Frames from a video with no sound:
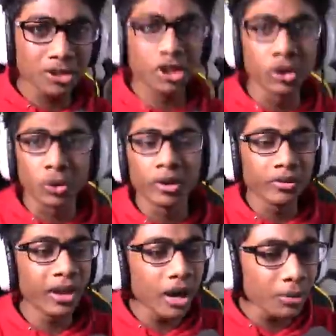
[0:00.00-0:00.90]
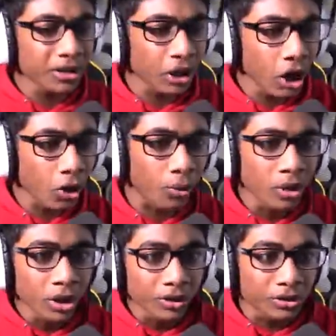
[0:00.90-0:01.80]
two. There we go.
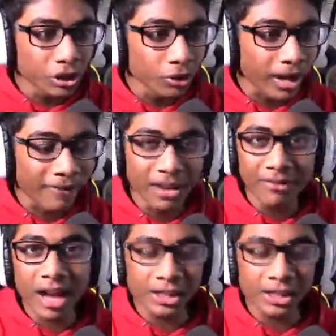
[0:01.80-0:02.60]
Dude, I've never had